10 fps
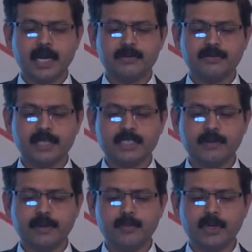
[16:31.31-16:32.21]
at
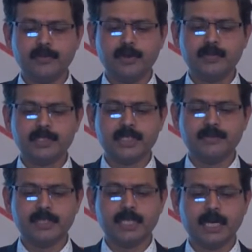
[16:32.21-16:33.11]

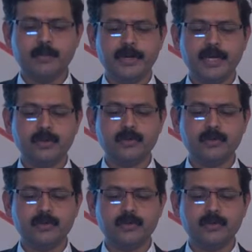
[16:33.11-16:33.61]
47.1% when they compare